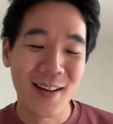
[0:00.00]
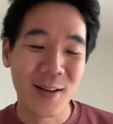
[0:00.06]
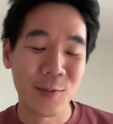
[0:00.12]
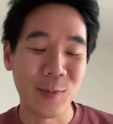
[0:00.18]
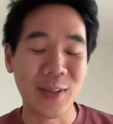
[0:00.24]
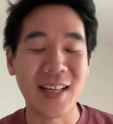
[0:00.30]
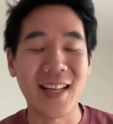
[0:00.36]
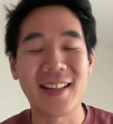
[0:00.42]

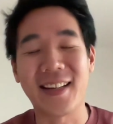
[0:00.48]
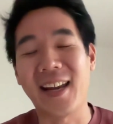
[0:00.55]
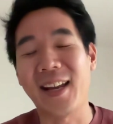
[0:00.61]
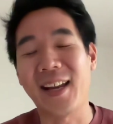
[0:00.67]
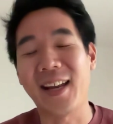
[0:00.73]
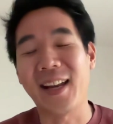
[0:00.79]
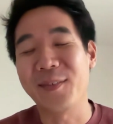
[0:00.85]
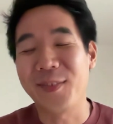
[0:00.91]
we at
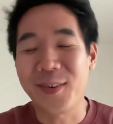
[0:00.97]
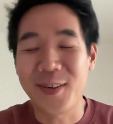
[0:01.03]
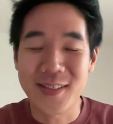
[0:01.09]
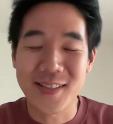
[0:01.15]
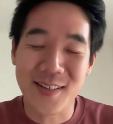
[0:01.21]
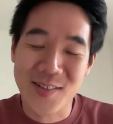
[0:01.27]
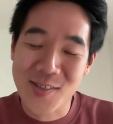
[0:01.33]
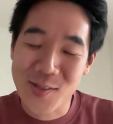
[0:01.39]
GainForest are
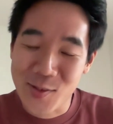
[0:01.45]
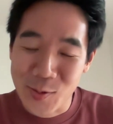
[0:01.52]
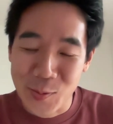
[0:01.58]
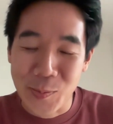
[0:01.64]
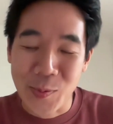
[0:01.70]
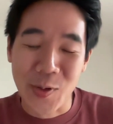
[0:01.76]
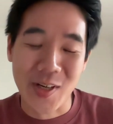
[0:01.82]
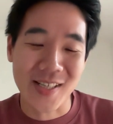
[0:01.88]
super
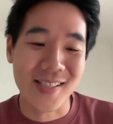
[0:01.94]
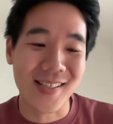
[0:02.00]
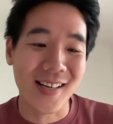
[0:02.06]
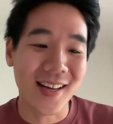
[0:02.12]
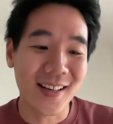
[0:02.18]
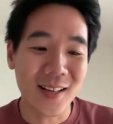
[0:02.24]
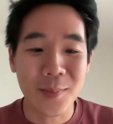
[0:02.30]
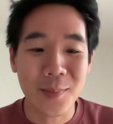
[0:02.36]
excited
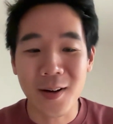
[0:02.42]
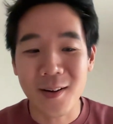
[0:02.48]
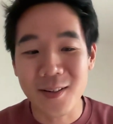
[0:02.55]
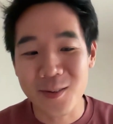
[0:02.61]
about,